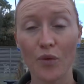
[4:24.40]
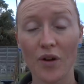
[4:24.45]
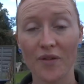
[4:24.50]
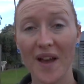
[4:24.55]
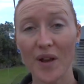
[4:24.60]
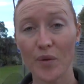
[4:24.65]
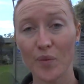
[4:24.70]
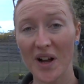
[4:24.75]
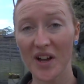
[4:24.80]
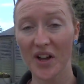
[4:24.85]
We've
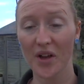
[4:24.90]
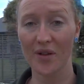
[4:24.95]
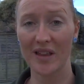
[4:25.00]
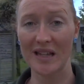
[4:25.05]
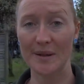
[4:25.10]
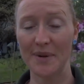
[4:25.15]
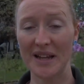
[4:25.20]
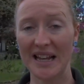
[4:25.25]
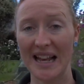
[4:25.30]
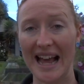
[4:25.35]
had one girl
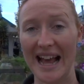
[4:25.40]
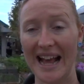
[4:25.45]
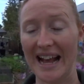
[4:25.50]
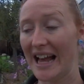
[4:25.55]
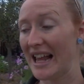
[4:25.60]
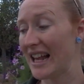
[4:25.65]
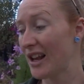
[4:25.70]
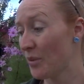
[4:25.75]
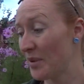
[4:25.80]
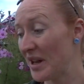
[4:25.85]
that's been laying
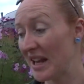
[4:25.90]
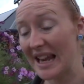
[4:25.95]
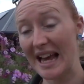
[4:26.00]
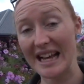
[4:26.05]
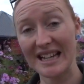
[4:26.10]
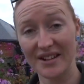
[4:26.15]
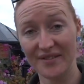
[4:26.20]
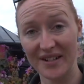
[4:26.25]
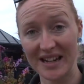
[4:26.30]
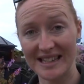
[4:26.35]
a little bit
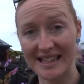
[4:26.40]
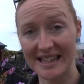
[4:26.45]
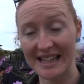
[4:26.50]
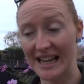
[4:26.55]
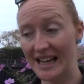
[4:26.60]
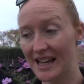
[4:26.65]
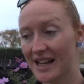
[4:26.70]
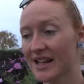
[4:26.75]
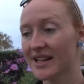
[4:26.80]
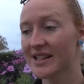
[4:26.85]
later
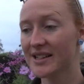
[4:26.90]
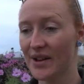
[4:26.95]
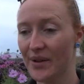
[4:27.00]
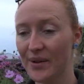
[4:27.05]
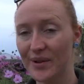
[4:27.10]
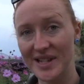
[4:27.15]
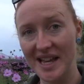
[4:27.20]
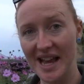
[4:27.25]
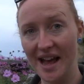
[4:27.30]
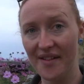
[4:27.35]
recently, so
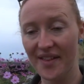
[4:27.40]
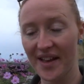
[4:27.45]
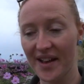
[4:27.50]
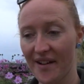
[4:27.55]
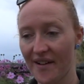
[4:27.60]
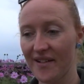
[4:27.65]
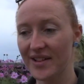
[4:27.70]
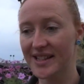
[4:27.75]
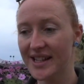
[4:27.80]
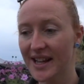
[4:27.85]
we'll see how that
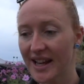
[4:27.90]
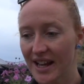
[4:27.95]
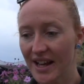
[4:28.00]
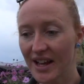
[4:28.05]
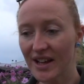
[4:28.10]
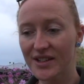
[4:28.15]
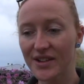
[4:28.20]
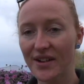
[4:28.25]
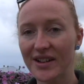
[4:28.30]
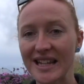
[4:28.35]
goes.
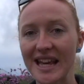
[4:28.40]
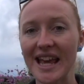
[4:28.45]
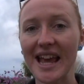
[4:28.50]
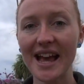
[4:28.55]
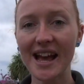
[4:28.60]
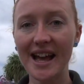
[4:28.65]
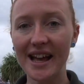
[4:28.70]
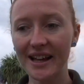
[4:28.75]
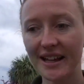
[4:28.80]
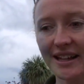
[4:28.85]
So under here